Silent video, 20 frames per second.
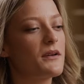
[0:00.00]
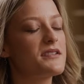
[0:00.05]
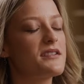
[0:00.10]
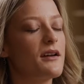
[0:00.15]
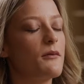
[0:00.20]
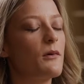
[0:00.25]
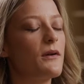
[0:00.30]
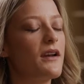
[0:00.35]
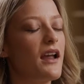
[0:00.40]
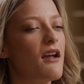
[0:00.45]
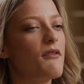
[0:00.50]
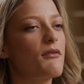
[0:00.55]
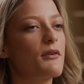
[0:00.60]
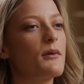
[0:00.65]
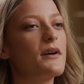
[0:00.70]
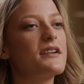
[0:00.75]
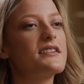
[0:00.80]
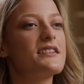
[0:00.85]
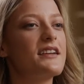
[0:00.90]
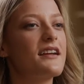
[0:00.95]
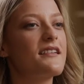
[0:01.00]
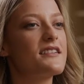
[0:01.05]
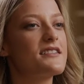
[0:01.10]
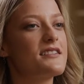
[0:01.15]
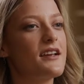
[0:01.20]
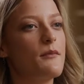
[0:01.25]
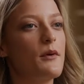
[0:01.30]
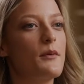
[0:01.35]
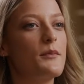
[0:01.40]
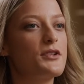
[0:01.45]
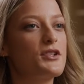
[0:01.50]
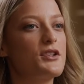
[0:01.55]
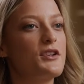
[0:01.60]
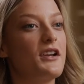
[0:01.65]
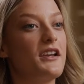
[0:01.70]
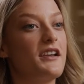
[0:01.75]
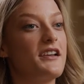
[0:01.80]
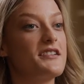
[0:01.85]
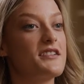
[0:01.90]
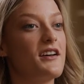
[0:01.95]
I want everyone to get the same
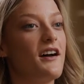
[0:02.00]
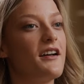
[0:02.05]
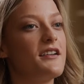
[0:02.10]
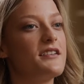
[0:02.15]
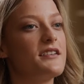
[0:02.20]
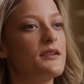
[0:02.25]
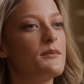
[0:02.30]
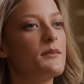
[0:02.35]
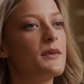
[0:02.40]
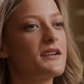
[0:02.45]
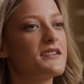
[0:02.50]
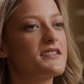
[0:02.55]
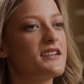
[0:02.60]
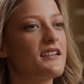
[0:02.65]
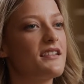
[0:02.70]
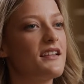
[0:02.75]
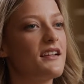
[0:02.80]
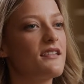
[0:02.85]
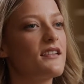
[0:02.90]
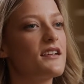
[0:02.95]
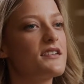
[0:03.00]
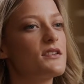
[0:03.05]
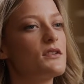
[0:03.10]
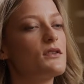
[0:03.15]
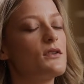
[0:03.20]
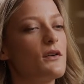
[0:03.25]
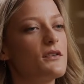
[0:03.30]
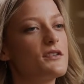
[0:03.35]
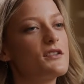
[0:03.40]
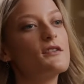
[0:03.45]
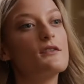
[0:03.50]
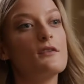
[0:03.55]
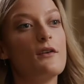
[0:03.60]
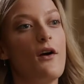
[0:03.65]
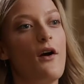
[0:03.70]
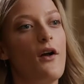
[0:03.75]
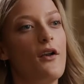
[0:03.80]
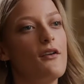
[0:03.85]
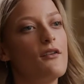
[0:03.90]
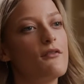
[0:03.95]
opportunities I did because I think there's a lot to
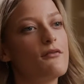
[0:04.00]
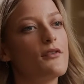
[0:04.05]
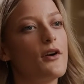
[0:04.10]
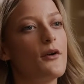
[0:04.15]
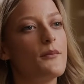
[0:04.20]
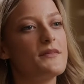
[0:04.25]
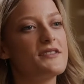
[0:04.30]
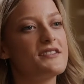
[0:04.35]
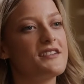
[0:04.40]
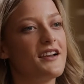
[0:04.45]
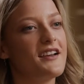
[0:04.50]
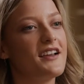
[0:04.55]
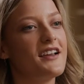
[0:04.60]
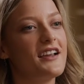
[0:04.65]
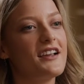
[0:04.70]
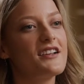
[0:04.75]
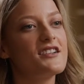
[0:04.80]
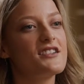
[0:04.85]
learn from studying